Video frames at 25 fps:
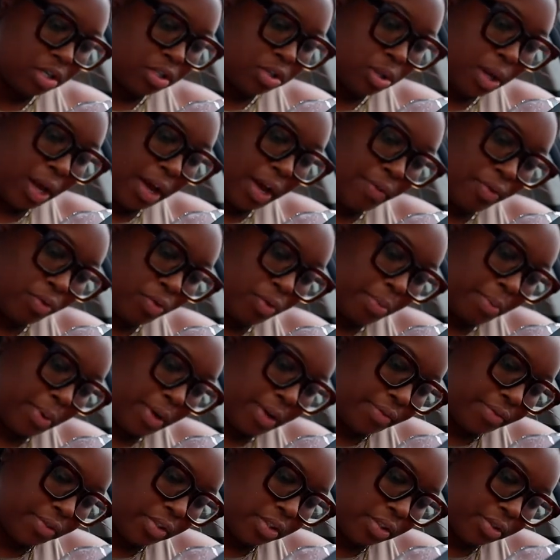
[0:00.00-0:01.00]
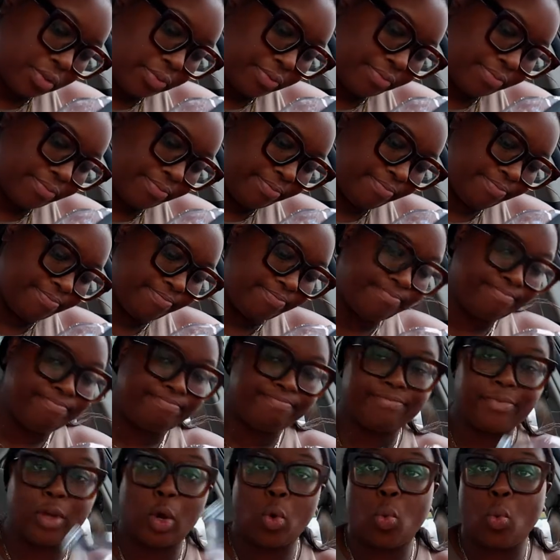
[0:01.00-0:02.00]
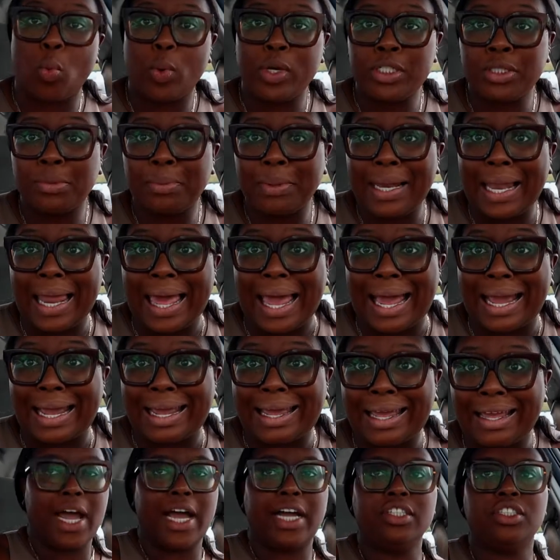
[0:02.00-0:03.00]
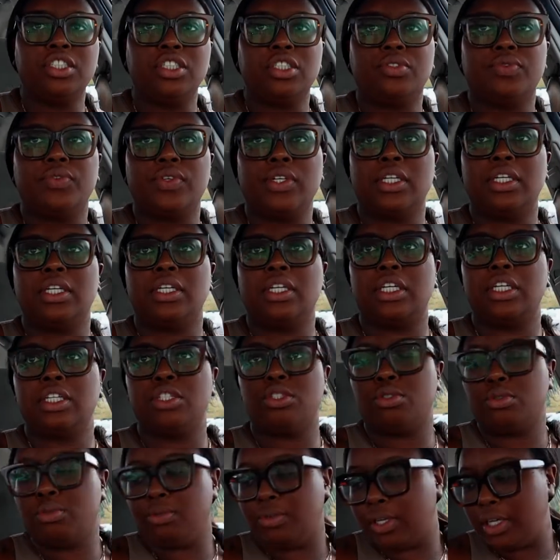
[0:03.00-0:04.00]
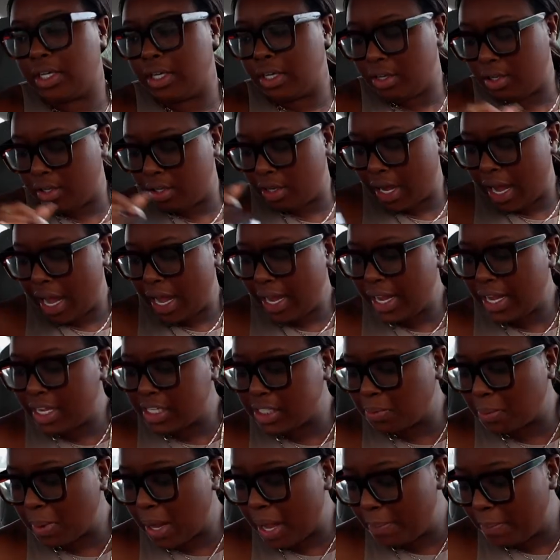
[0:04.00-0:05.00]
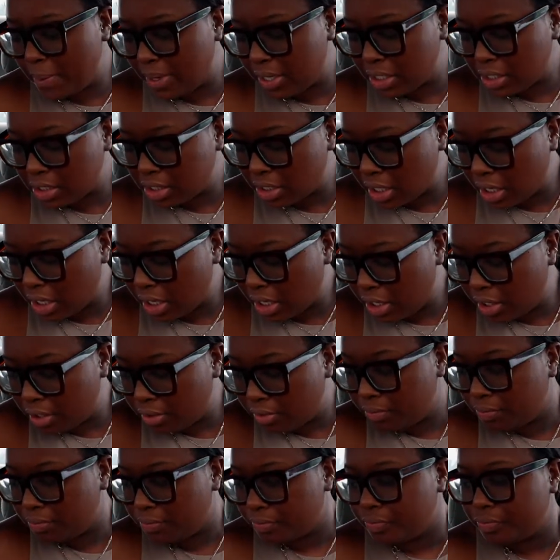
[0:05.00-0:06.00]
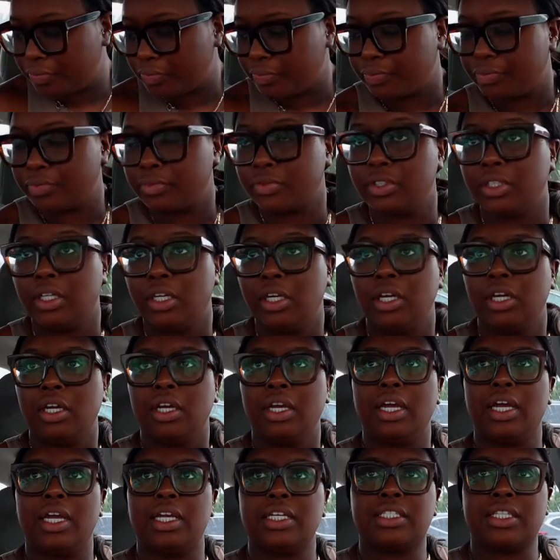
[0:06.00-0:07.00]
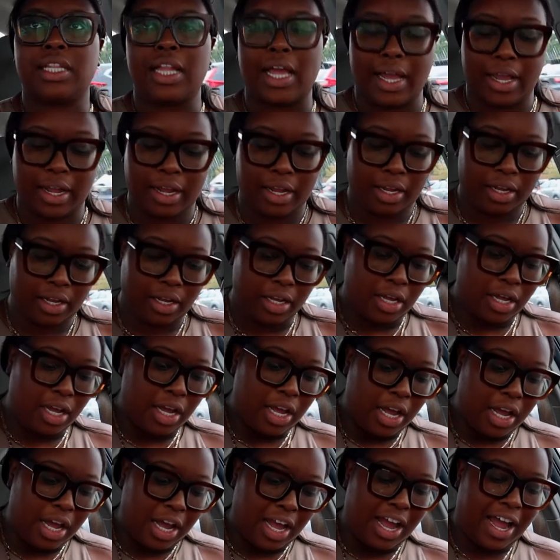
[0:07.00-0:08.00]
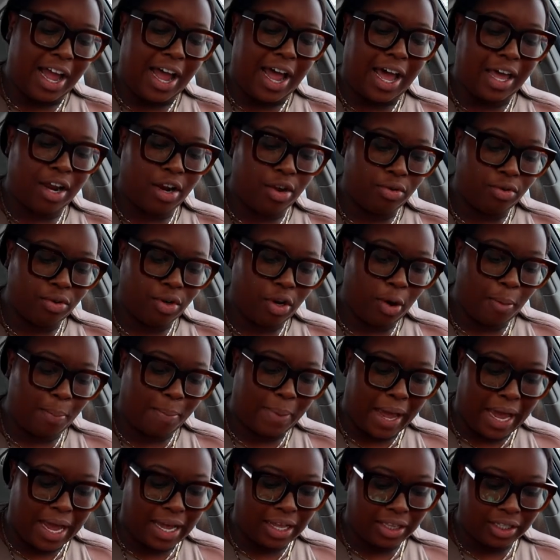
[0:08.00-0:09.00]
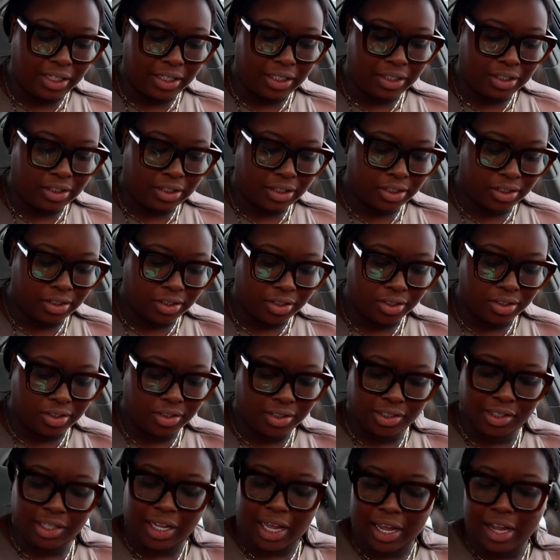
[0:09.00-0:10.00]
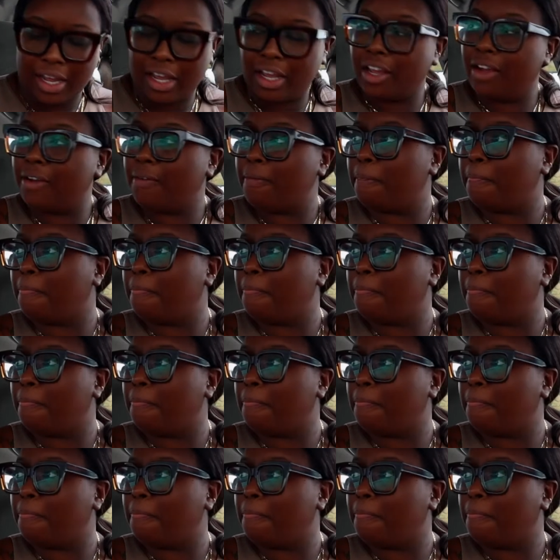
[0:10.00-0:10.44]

So I have three months. Wish me luck. I just really need to get, I guess my biggest thing is like, I don't know balance. Like,